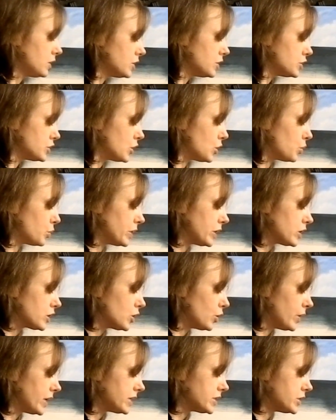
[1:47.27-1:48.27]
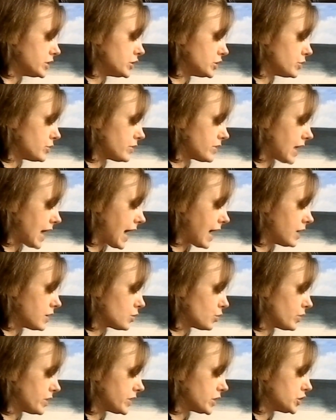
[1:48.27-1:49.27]
So we're going to do that
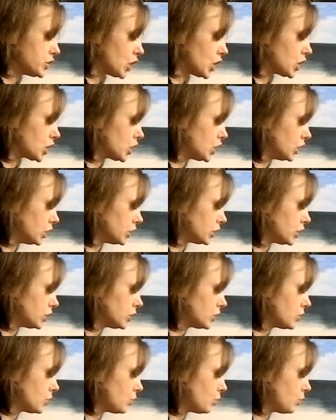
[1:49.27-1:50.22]
with a dark color.